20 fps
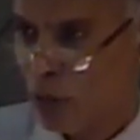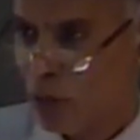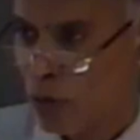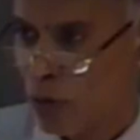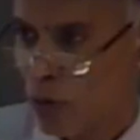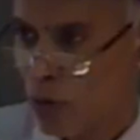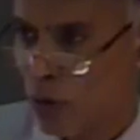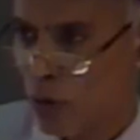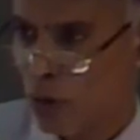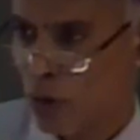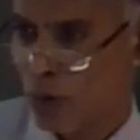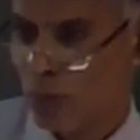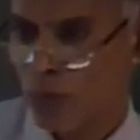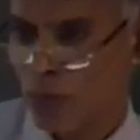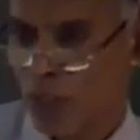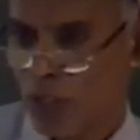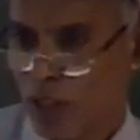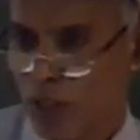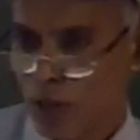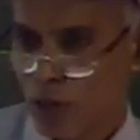So
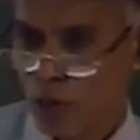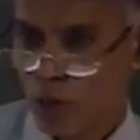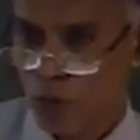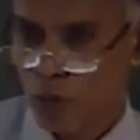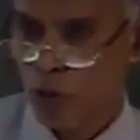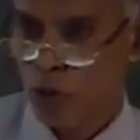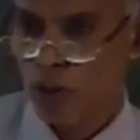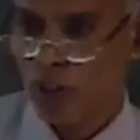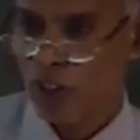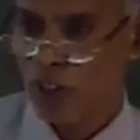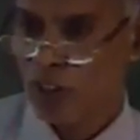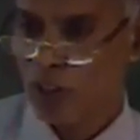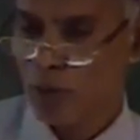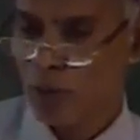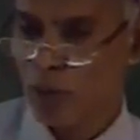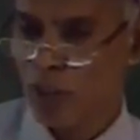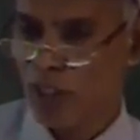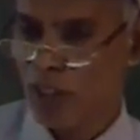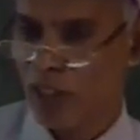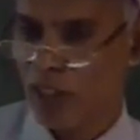two more things,
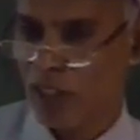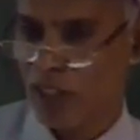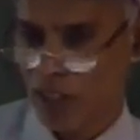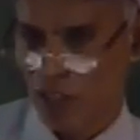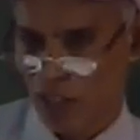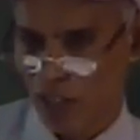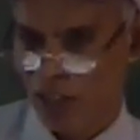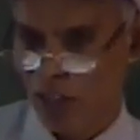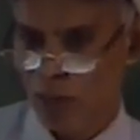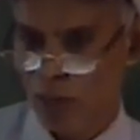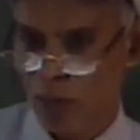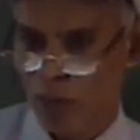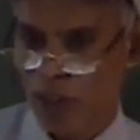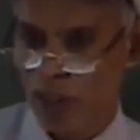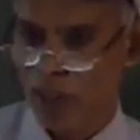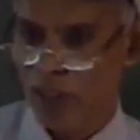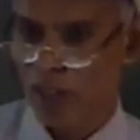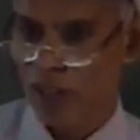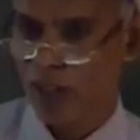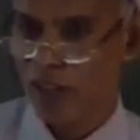bending in another
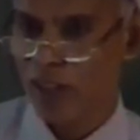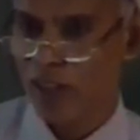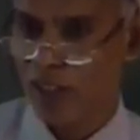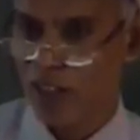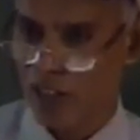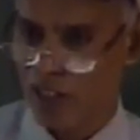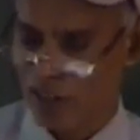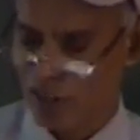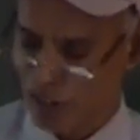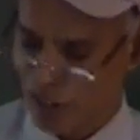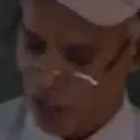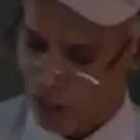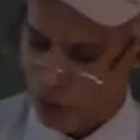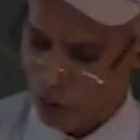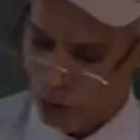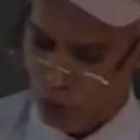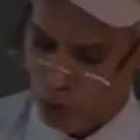plane and the torsion has to